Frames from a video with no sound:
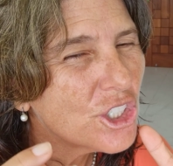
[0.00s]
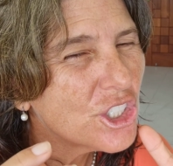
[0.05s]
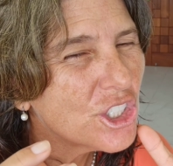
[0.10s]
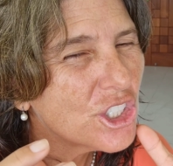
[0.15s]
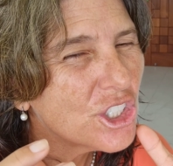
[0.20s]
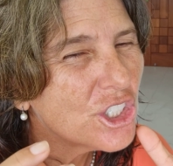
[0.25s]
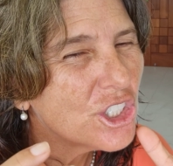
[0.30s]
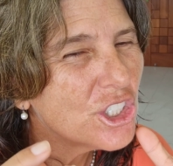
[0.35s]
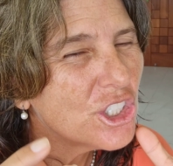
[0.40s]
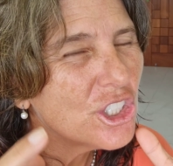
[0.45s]

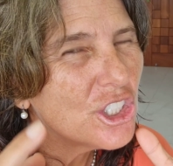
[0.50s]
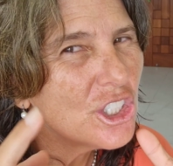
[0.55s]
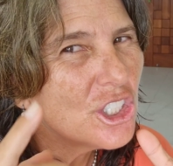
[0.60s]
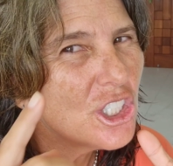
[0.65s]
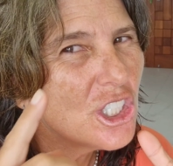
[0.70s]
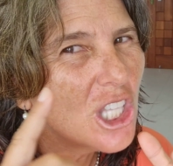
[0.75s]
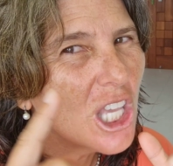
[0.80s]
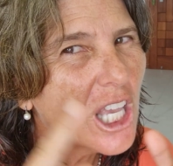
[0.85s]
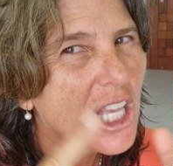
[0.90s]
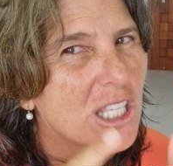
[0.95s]

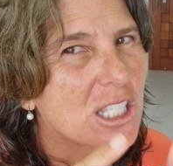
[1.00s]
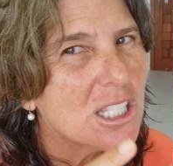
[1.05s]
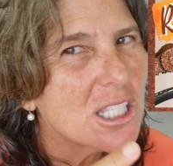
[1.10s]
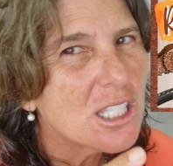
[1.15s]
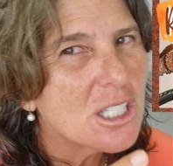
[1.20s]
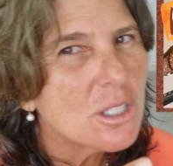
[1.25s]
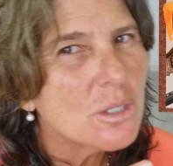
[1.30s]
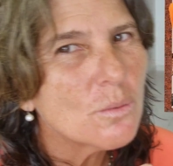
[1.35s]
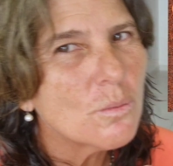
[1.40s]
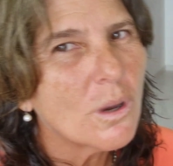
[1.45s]
this
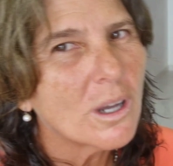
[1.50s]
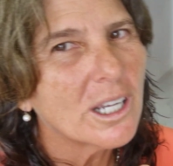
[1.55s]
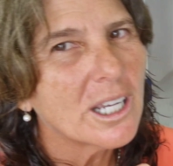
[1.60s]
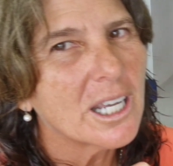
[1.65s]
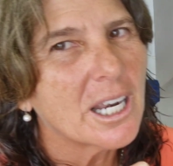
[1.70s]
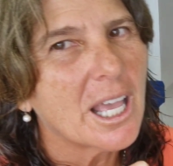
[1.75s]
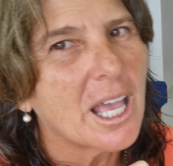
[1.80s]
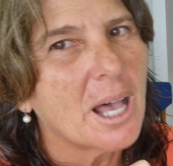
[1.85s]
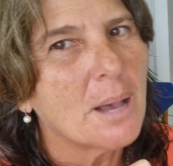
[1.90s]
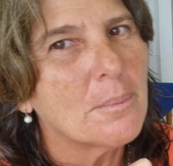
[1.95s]
is what's
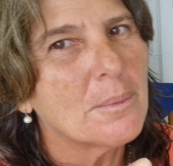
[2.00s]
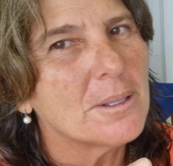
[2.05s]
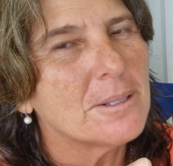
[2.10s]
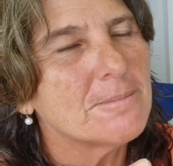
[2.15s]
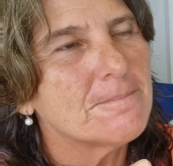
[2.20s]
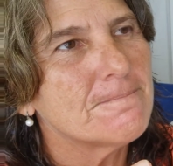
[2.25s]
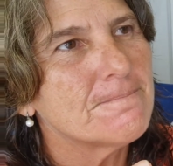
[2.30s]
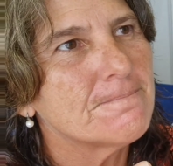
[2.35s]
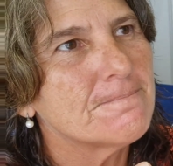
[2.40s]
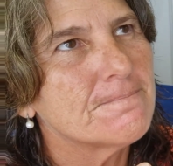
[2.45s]
gonna
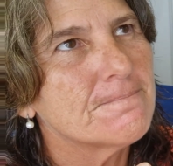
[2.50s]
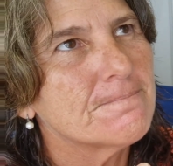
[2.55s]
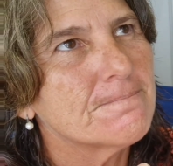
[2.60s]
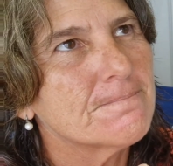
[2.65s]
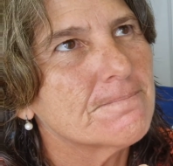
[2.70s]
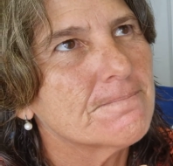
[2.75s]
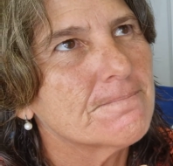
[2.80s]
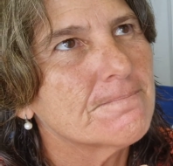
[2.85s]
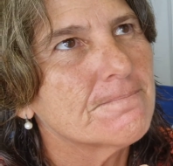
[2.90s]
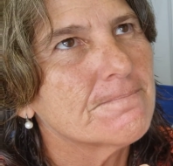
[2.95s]
happen.
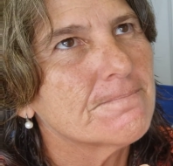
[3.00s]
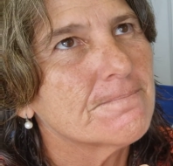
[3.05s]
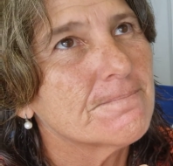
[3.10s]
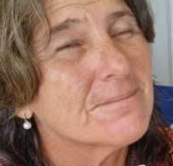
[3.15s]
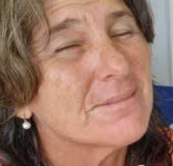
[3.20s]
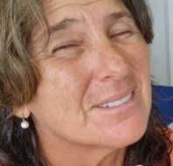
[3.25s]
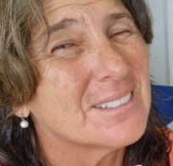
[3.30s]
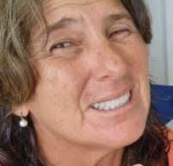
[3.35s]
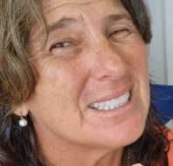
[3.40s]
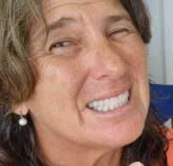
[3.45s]

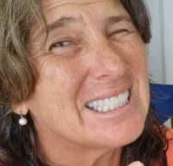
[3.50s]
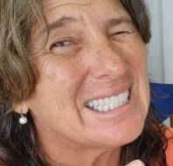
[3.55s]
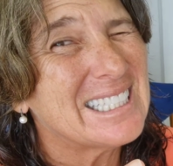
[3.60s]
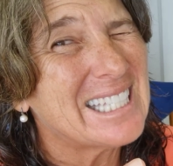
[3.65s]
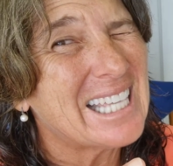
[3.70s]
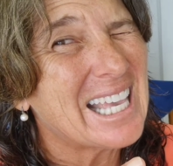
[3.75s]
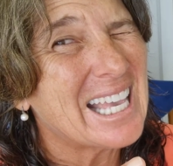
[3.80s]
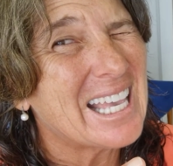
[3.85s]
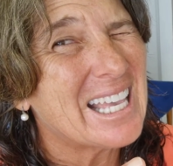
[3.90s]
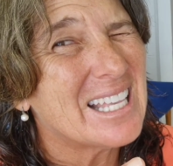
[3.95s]

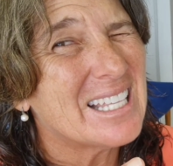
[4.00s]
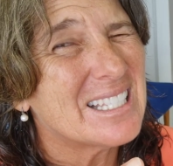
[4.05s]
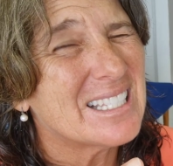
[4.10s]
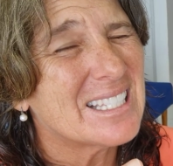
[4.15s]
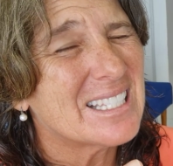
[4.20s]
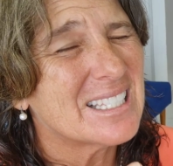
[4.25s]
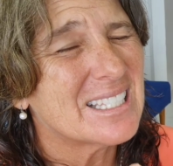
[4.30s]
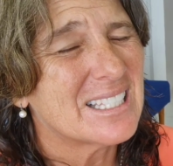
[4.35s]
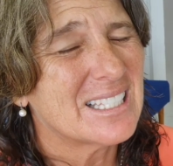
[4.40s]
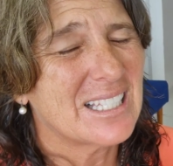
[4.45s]

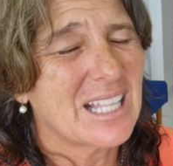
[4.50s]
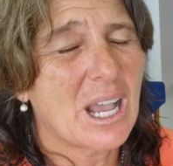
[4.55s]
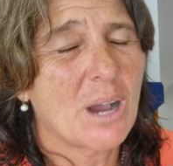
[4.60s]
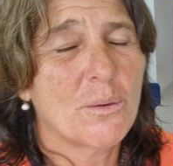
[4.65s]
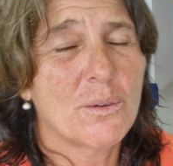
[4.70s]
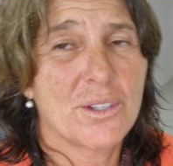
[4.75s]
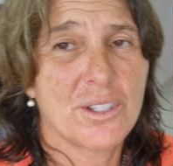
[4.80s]
Yes, that